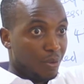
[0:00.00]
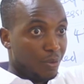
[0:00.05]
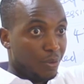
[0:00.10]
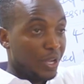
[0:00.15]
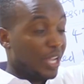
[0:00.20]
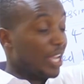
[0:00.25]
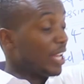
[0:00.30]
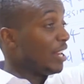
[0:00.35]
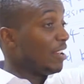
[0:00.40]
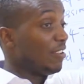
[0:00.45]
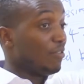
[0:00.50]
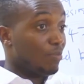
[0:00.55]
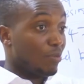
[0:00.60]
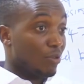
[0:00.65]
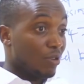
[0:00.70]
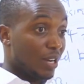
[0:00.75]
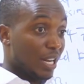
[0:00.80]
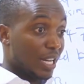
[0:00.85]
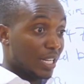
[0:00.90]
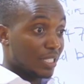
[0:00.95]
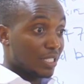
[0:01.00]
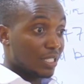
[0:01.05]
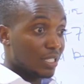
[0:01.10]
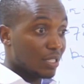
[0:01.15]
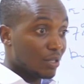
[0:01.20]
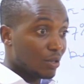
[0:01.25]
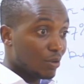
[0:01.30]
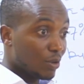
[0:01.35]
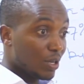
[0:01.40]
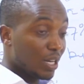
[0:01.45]
We can have products
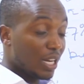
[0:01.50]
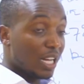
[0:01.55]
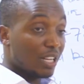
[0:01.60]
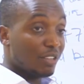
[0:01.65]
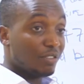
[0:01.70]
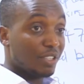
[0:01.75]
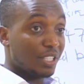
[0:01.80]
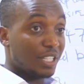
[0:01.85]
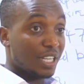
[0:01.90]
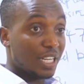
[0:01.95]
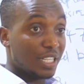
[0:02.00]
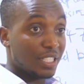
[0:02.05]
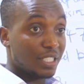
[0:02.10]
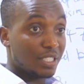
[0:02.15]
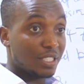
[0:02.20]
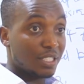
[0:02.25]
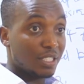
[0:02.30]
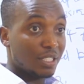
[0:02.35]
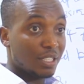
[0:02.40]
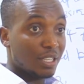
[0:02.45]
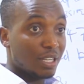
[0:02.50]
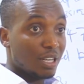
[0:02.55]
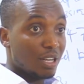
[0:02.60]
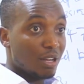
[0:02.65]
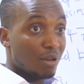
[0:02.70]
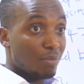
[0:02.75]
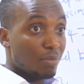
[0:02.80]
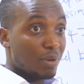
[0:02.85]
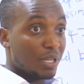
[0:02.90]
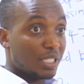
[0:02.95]
well advertised,
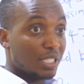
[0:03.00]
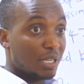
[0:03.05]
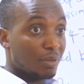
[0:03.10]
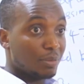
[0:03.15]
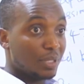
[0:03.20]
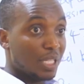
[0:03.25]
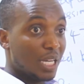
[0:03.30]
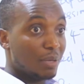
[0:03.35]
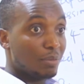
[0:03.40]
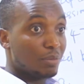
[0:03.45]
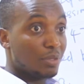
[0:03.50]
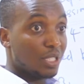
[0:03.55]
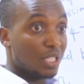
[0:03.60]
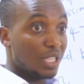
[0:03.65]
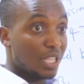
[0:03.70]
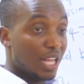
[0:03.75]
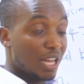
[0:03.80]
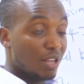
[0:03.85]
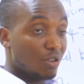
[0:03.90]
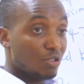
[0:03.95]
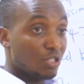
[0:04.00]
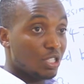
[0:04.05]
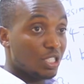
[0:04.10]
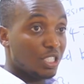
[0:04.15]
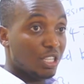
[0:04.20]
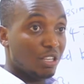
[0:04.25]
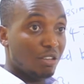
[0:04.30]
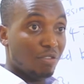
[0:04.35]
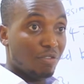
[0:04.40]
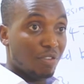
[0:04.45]
but sometimes they are not
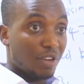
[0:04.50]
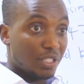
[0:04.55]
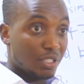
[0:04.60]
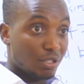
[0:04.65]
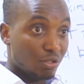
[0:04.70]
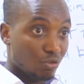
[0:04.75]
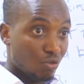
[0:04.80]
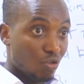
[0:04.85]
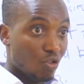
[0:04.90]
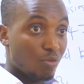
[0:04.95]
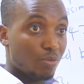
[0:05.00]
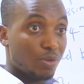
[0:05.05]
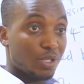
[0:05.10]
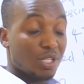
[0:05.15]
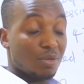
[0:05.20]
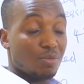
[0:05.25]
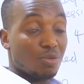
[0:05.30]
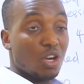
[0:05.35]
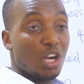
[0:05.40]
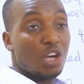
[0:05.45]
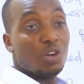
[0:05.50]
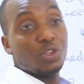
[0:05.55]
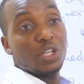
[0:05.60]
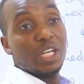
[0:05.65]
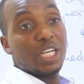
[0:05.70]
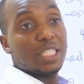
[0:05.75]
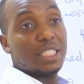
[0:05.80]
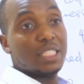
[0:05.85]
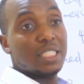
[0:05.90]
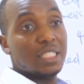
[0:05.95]
delivered to all possible
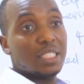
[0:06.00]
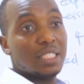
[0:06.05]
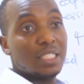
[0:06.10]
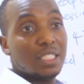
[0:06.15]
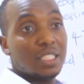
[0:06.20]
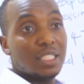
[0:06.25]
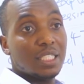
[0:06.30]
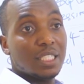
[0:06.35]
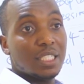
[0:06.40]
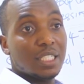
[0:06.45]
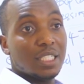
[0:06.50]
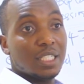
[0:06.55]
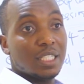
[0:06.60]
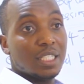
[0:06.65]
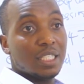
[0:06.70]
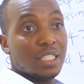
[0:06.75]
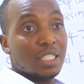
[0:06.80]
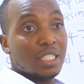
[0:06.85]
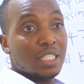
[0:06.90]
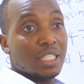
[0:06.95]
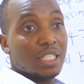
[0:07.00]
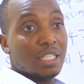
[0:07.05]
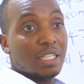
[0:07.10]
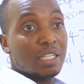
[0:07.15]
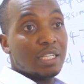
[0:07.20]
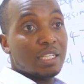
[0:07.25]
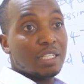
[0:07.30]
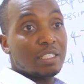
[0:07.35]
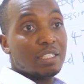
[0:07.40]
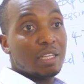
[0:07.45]
outlets.
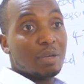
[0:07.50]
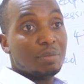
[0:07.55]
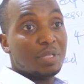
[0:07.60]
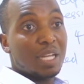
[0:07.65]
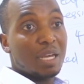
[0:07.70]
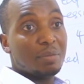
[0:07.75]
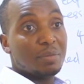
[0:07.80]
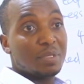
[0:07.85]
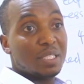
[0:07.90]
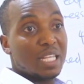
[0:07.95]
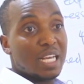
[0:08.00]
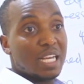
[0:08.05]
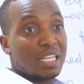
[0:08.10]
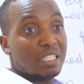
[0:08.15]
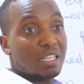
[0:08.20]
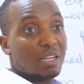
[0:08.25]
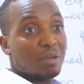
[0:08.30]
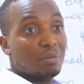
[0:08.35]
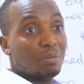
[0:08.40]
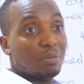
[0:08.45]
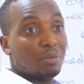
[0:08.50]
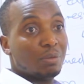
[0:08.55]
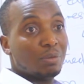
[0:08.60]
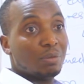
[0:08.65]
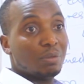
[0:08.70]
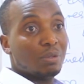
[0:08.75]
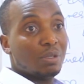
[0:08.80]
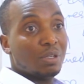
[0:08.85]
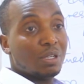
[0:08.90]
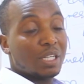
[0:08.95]
Sometimes there are
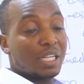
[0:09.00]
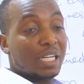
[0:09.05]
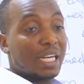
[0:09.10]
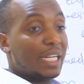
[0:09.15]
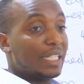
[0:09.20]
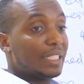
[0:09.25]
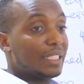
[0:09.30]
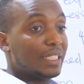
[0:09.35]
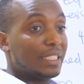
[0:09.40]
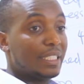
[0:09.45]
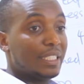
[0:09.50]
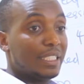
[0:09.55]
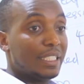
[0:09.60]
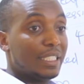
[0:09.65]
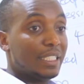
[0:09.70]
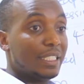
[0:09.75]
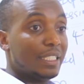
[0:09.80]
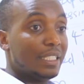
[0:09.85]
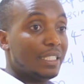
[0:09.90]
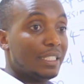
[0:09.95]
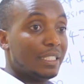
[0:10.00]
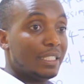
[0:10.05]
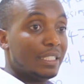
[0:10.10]
some crises in the